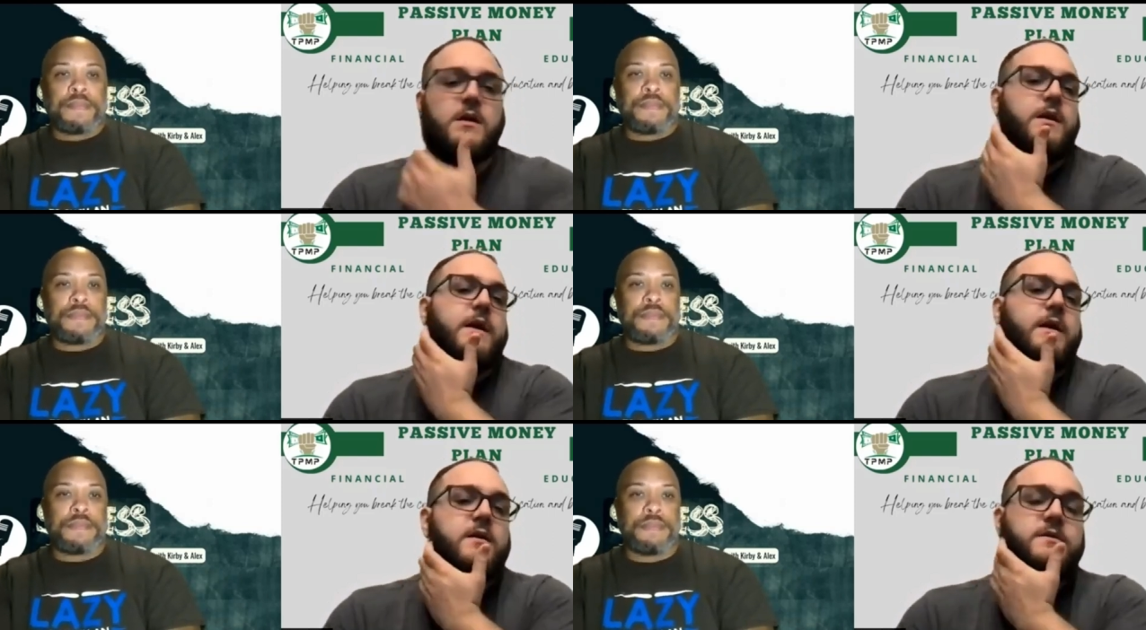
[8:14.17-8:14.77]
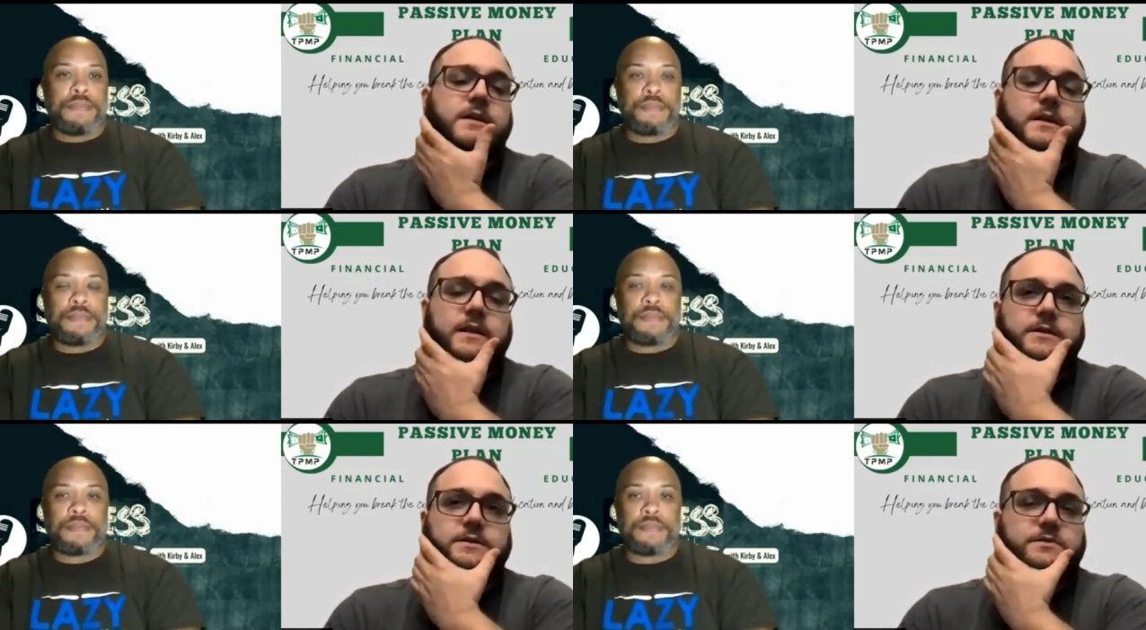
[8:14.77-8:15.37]
Speaker 1: Yeah. And I'll say,
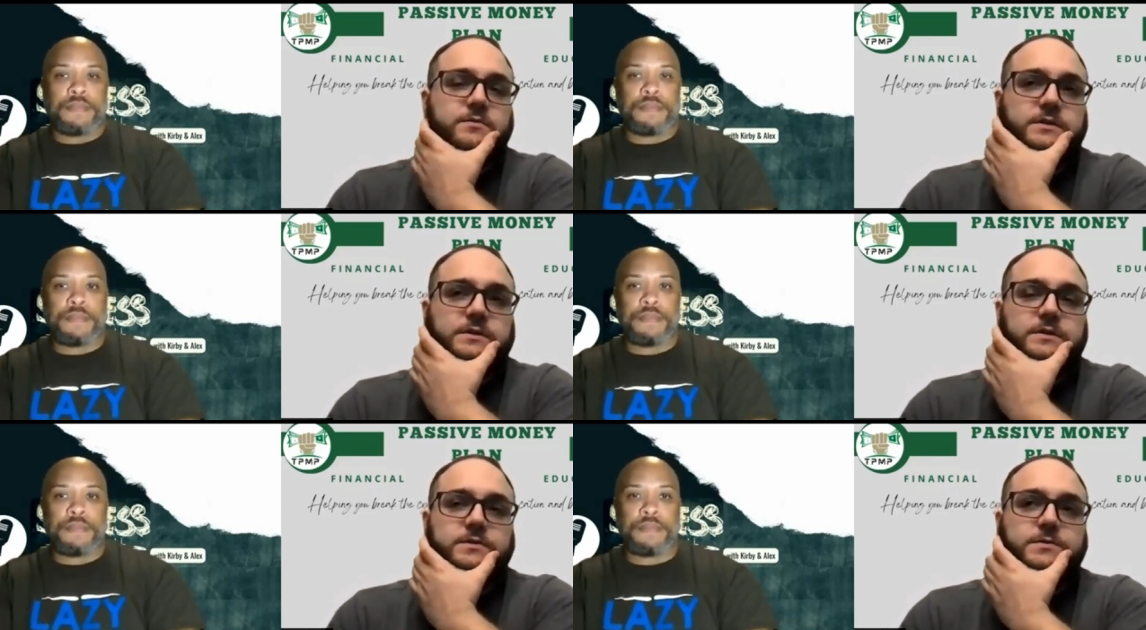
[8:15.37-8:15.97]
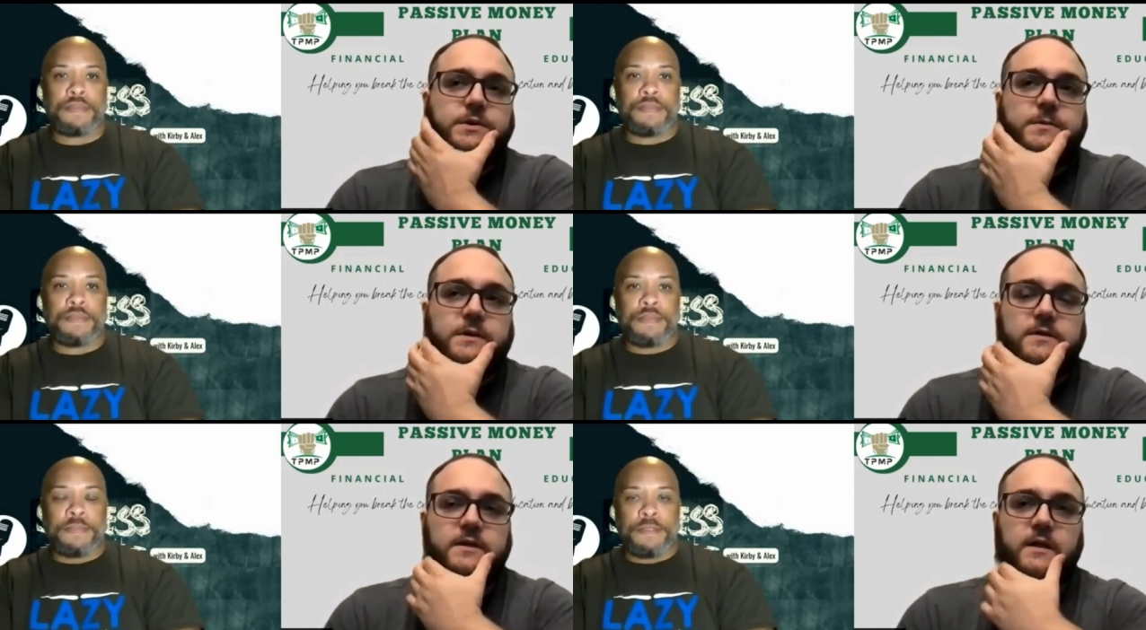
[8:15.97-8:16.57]
like, just with the two
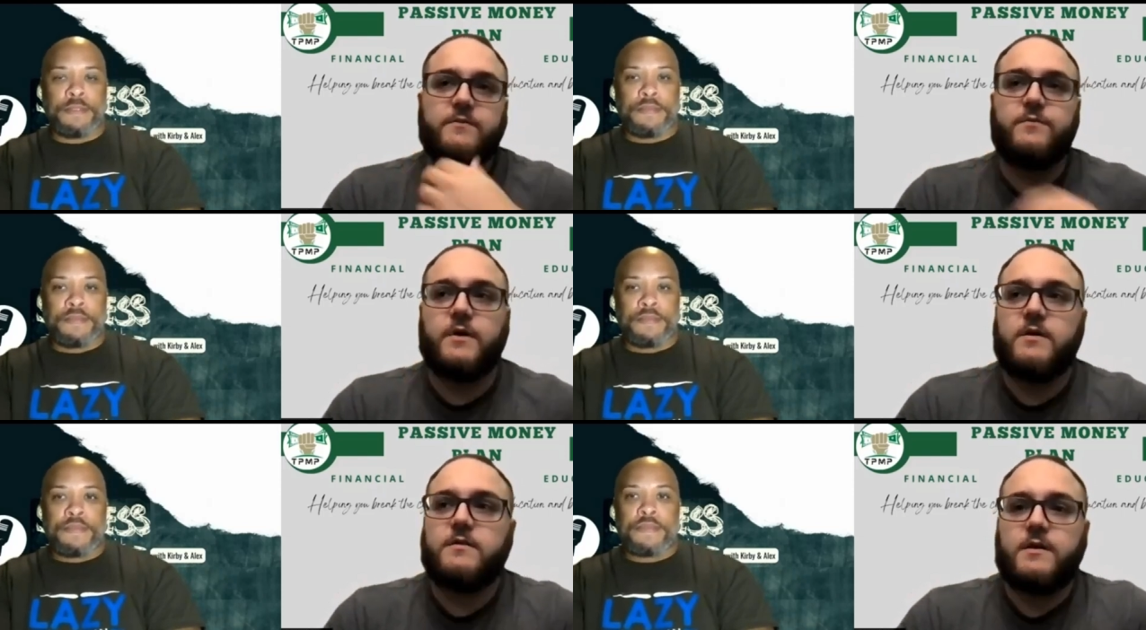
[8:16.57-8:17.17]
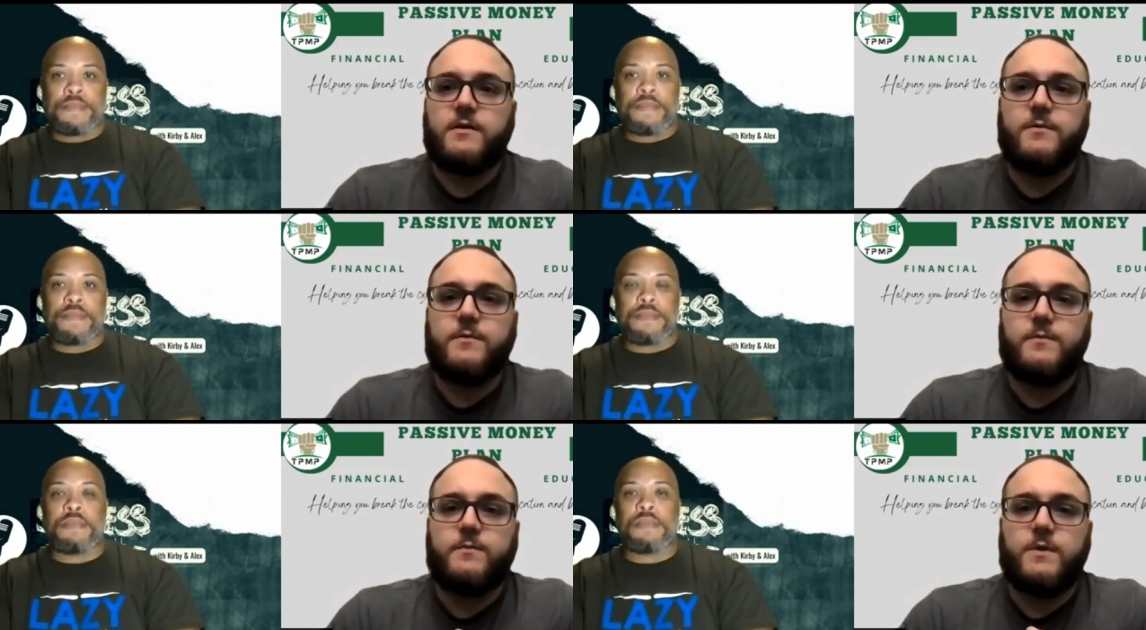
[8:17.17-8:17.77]
properties that I've bought,
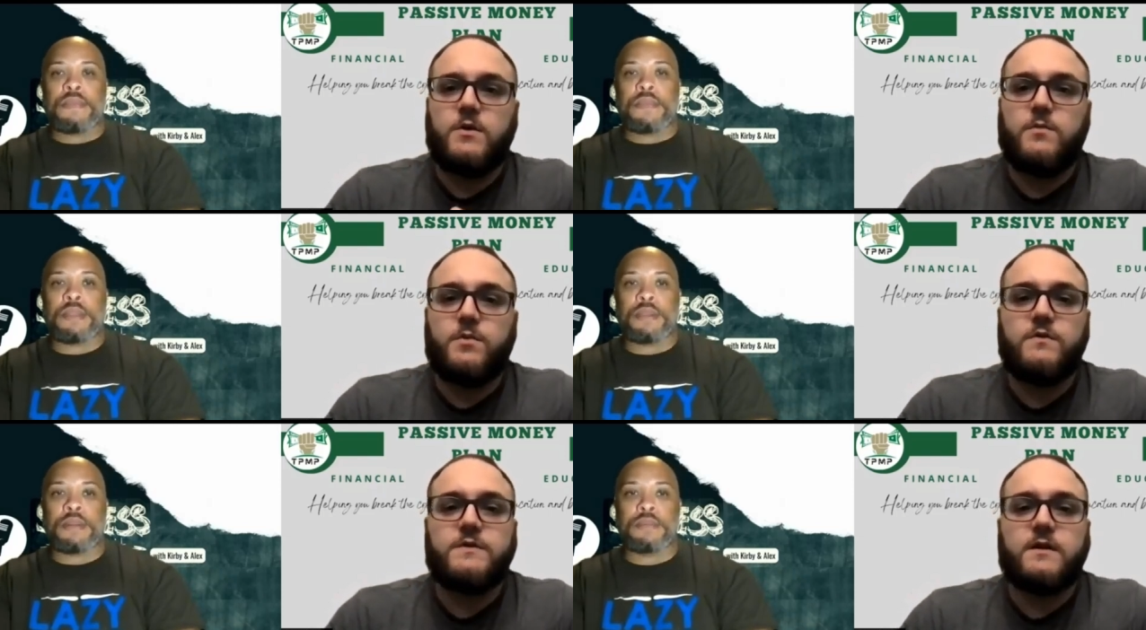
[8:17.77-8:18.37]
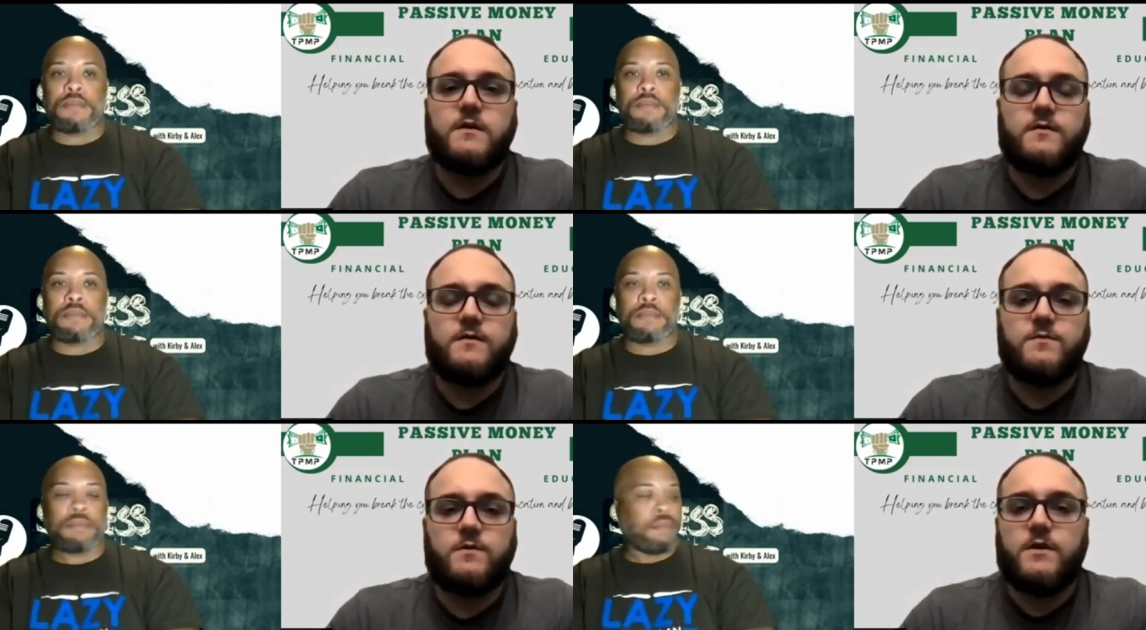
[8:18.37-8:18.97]
they, you know, both
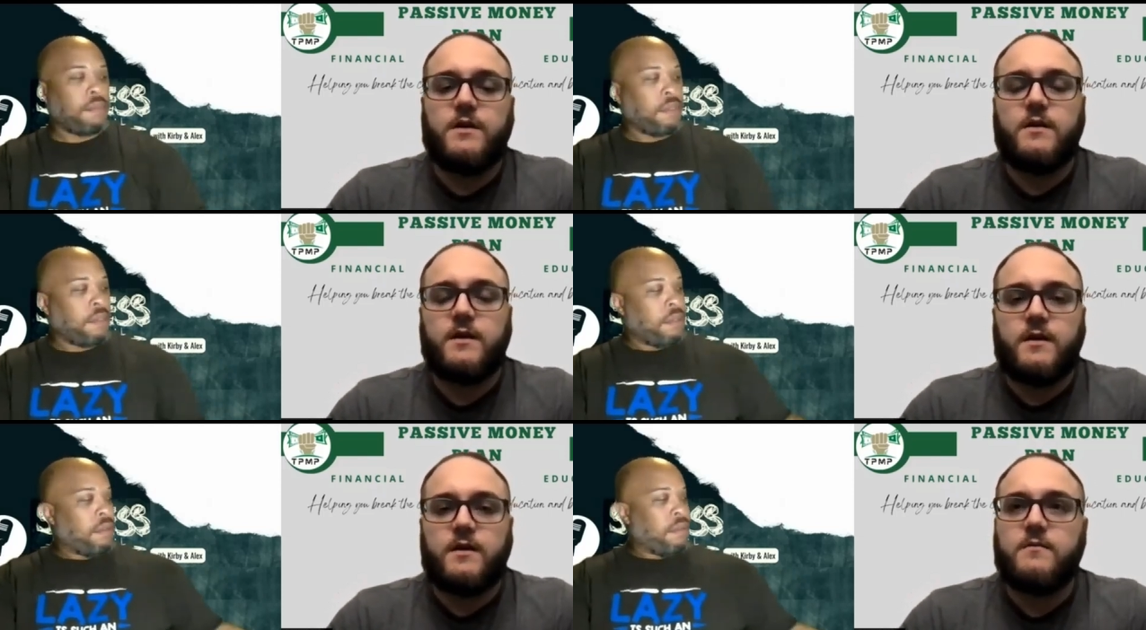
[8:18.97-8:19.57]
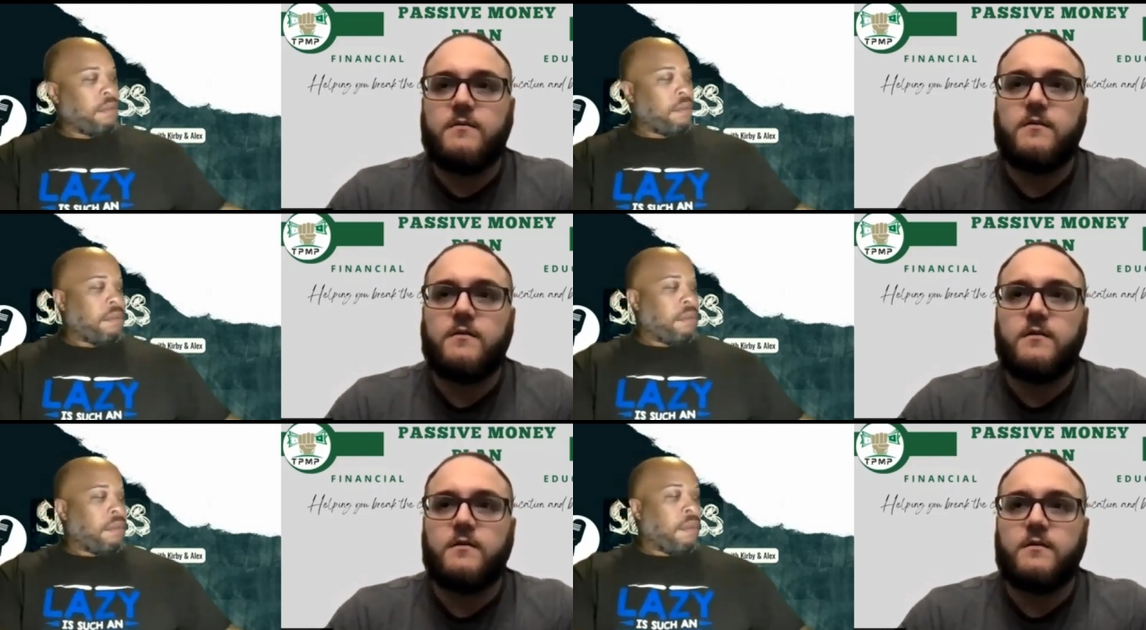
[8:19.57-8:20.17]
sellers were in a,
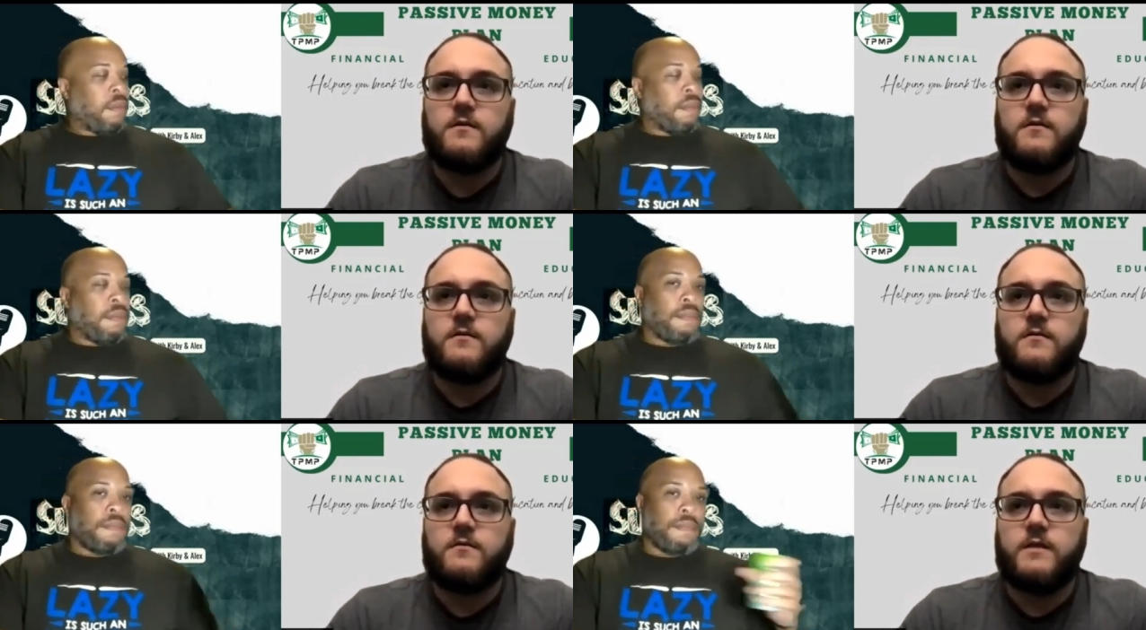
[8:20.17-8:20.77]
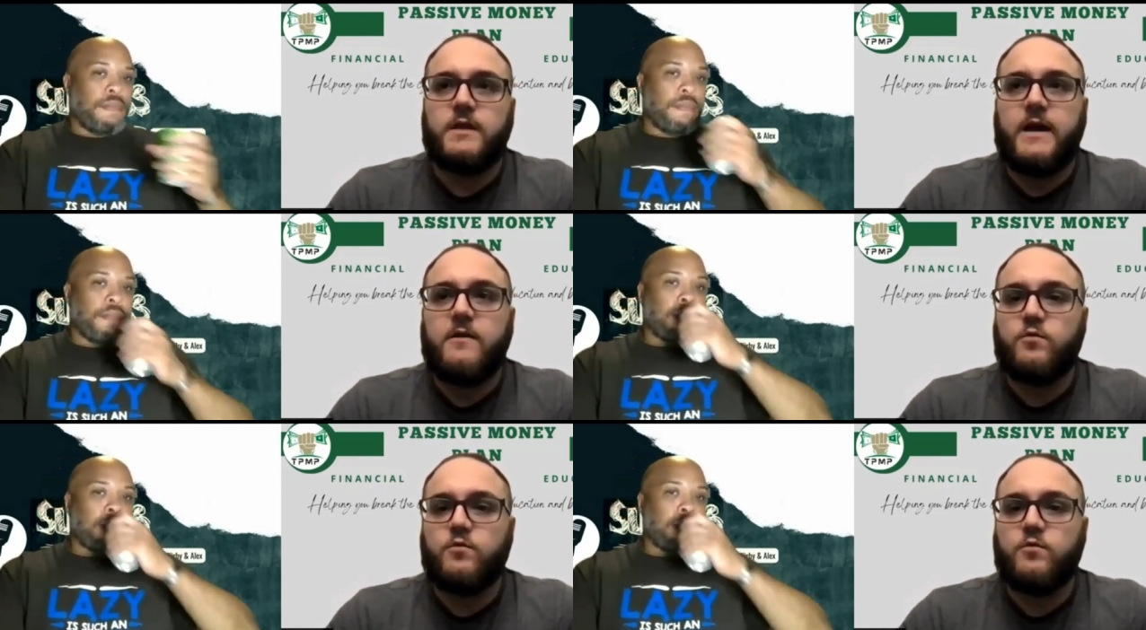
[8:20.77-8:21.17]
they had a